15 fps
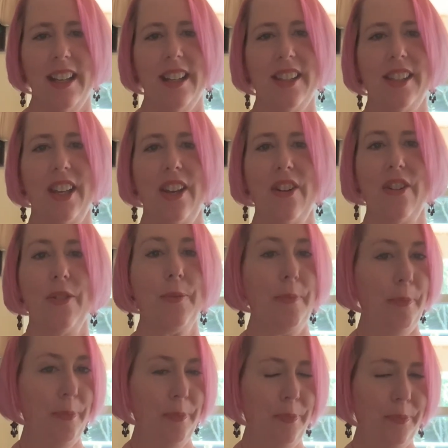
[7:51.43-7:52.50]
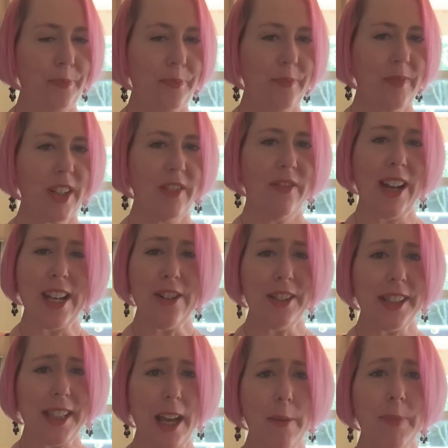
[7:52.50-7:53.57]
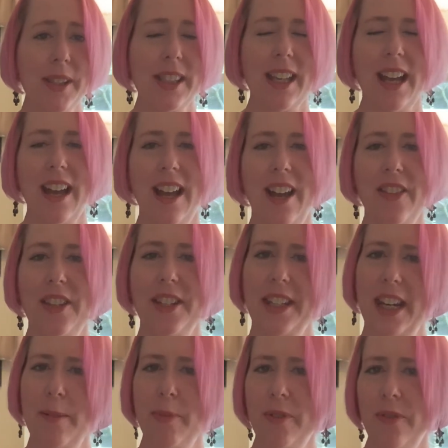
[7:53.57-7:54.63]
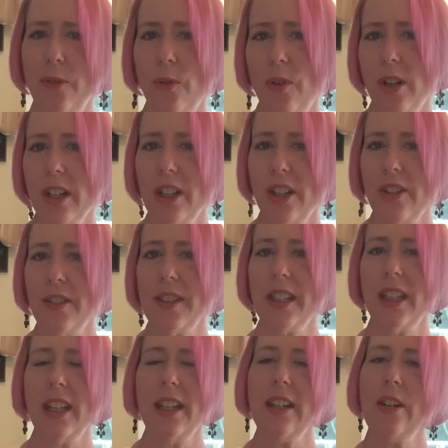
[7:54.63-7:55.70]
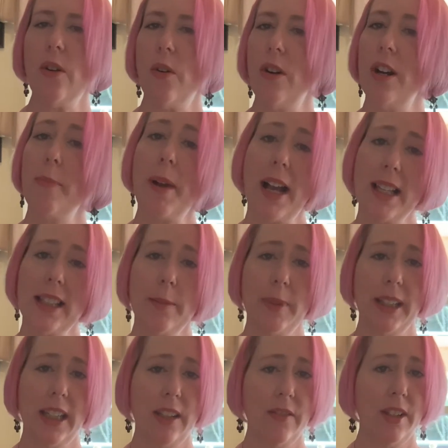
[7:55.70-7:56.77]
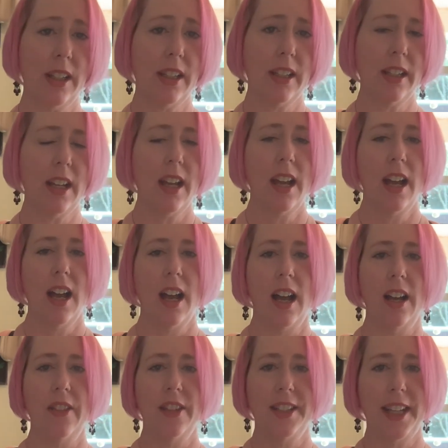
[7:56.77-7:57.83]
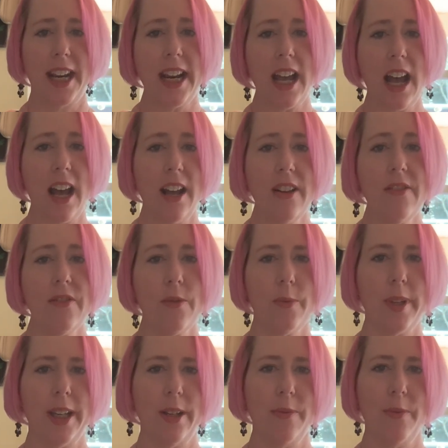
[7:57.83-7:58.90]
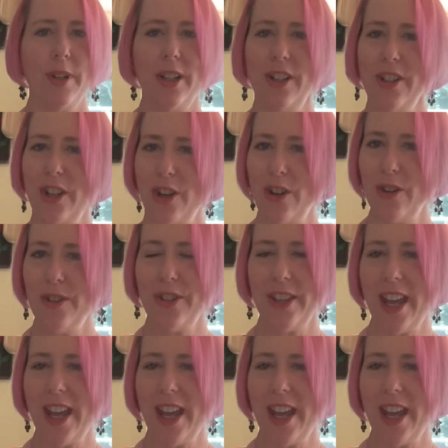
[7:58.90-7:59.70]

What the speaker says: So final steps, the day before closing, or possibly even the day of, we will go to the